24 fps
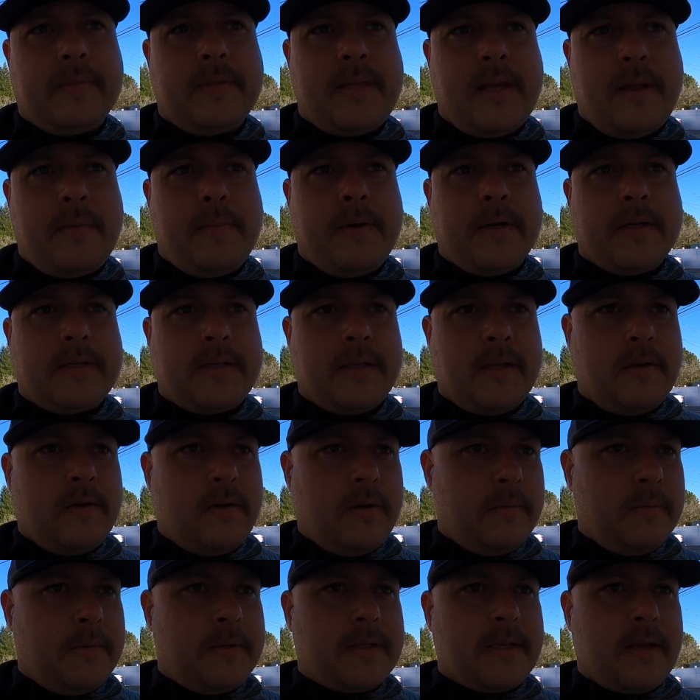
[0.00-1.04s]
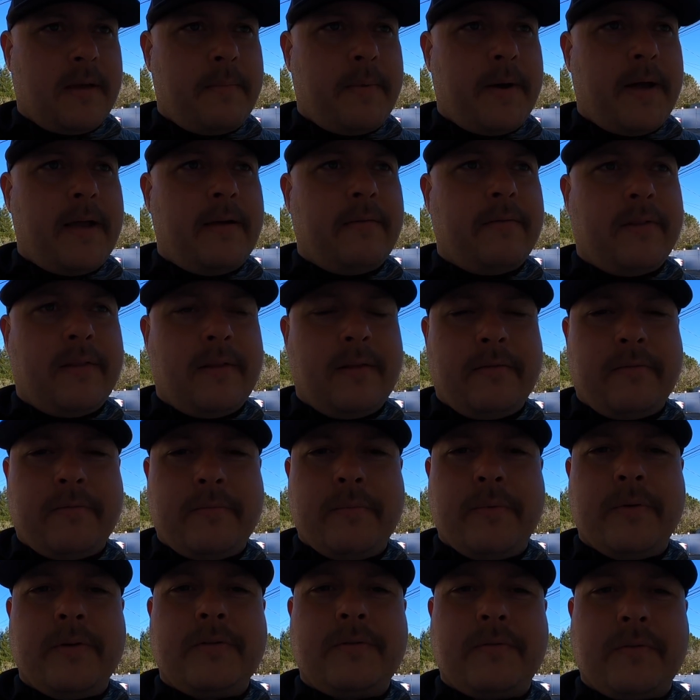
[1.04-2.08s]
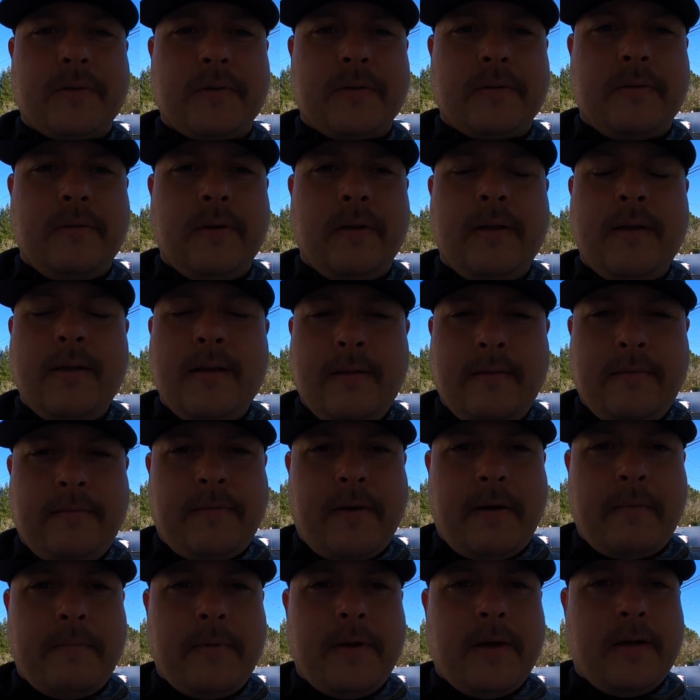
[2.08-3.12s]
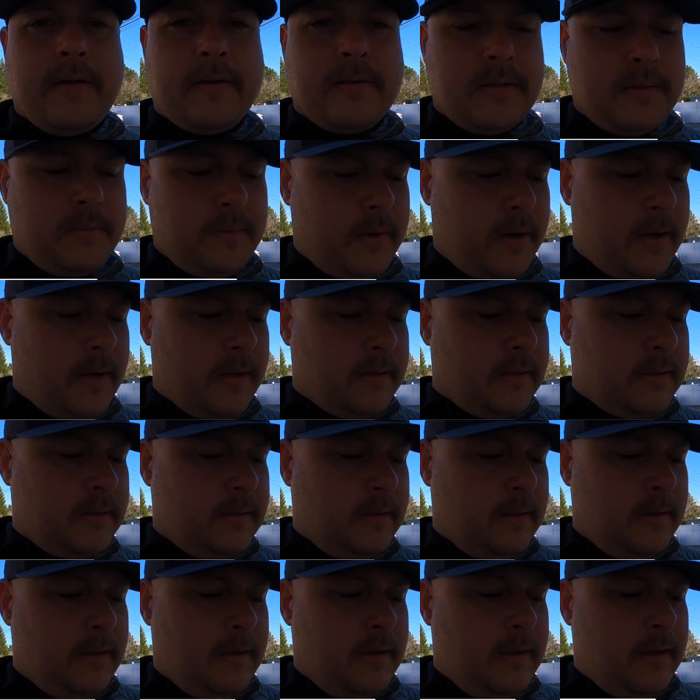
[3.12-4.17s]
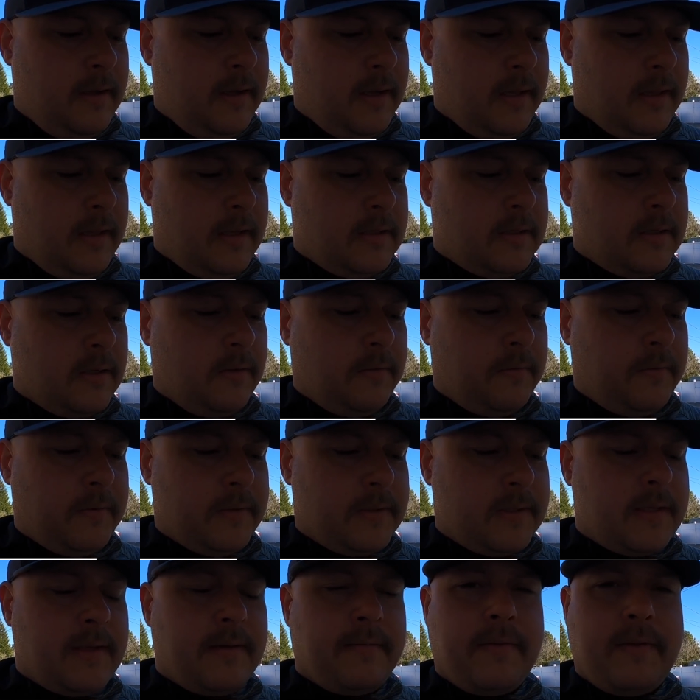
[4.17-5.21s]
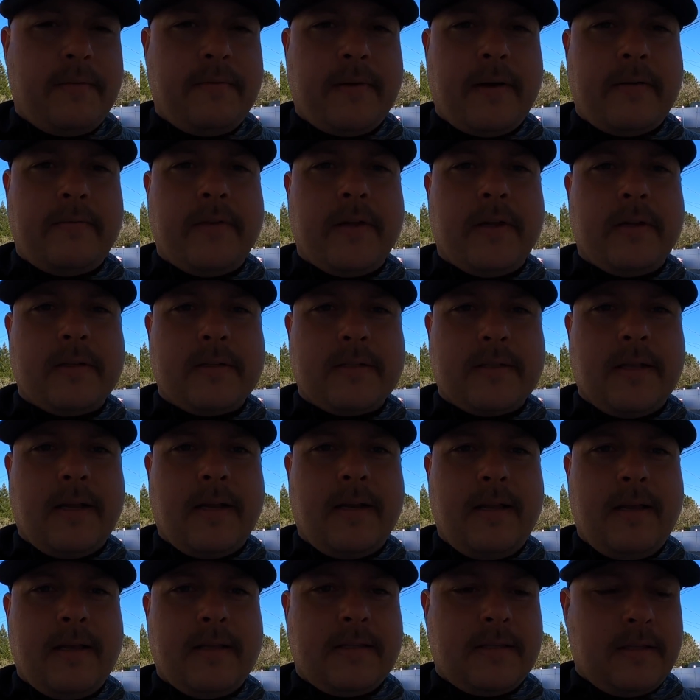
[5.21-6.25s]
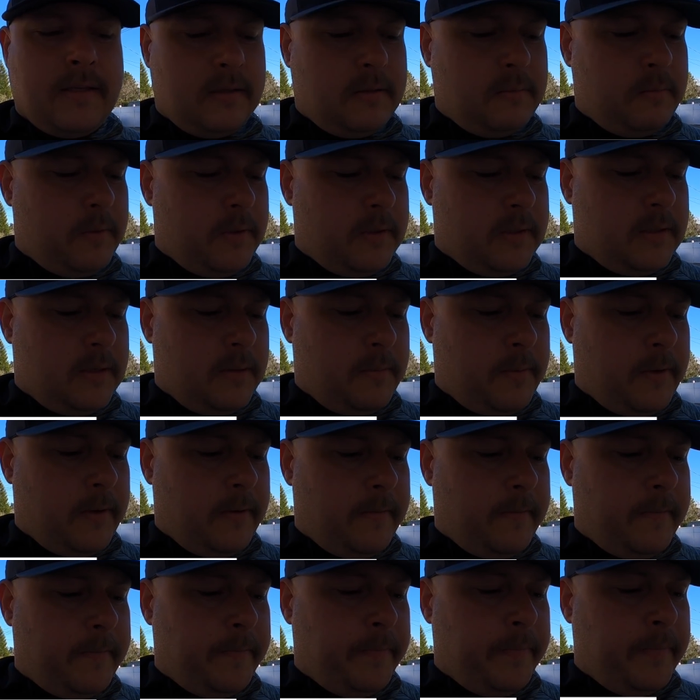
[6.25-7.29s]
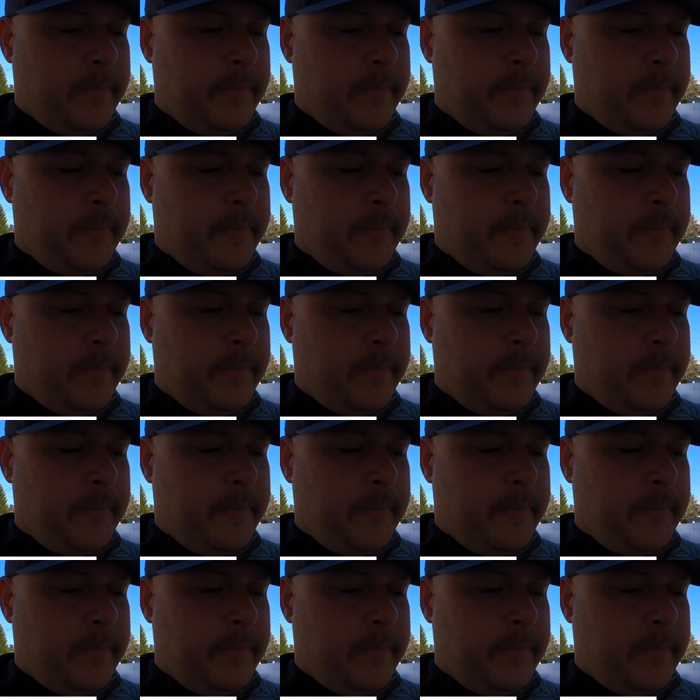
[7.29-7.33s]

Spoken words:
$10 into them because I buy everything from Bruce for $5 a box, and they sold for $75.98 plus shipping.